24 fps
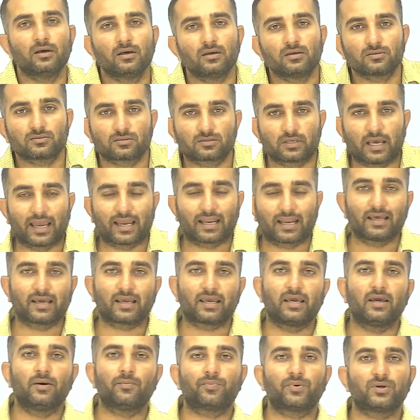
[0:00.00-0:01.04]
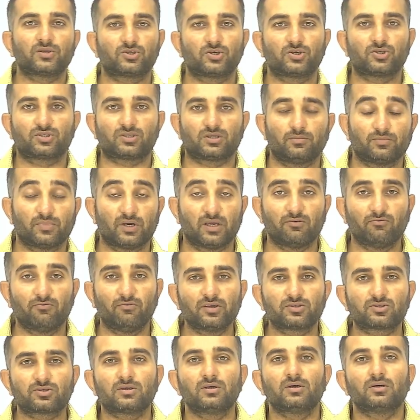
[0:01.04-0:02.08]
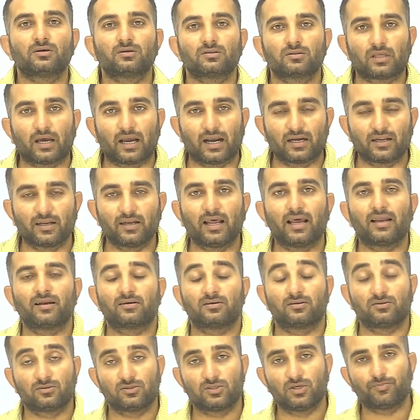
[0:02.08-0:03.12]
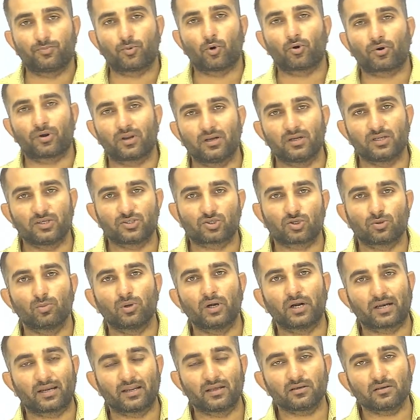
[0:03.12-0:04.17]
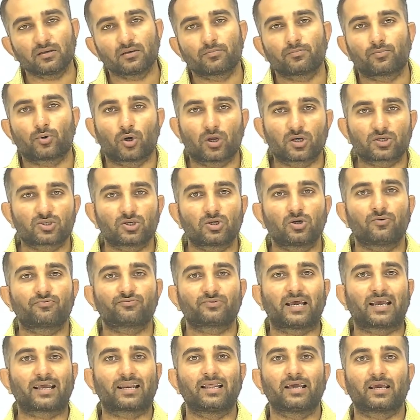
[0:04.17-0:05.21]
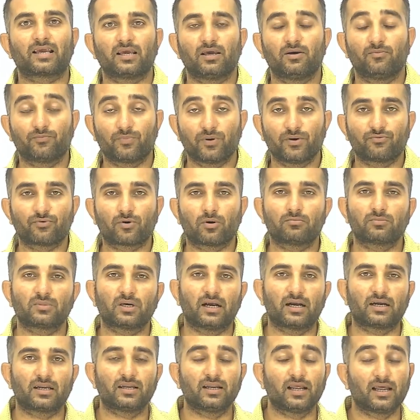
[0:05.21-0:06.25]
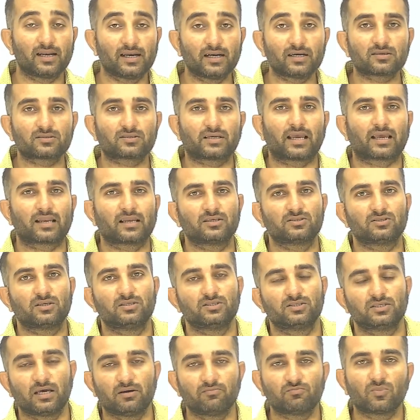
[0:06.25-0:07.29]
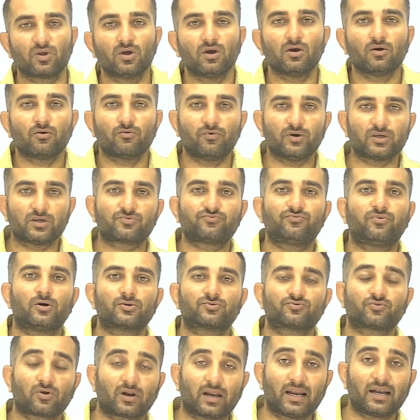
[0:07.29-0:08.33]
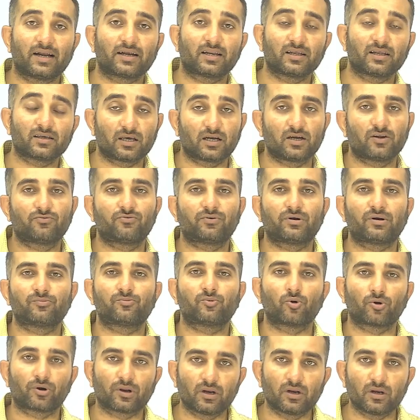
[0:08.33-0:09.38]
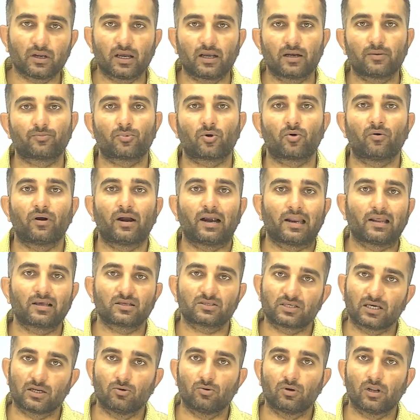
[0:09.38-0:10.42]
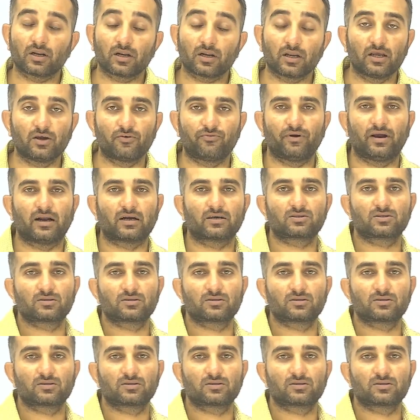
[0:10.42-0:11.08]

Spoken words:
cyclic AMP system, in which the adenyl G protein is stimulating production of cyclic AMP from the adenylate cyclase enzyme, which phosphorylating the different protein and providing cellular effects.